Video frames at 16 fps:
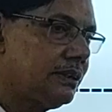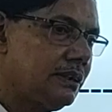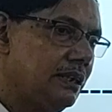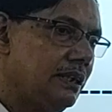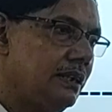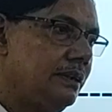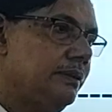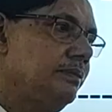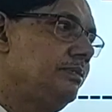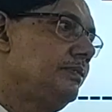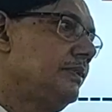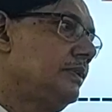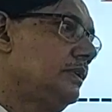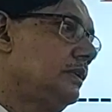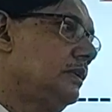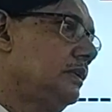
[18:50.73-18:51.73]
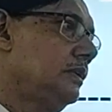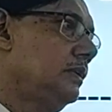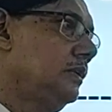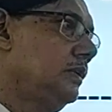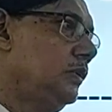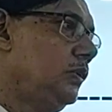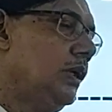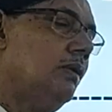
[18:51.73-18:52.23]
semester,
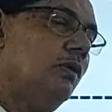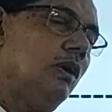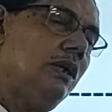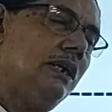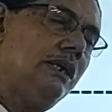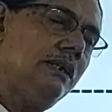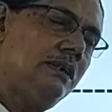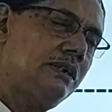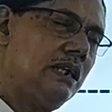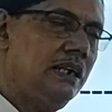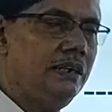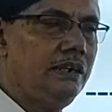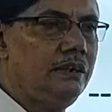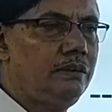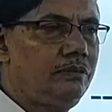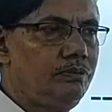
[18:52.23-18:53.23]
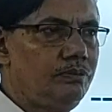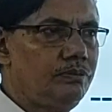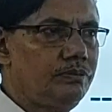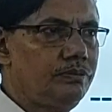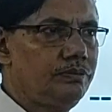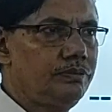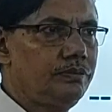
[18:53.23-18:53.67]
you have already studied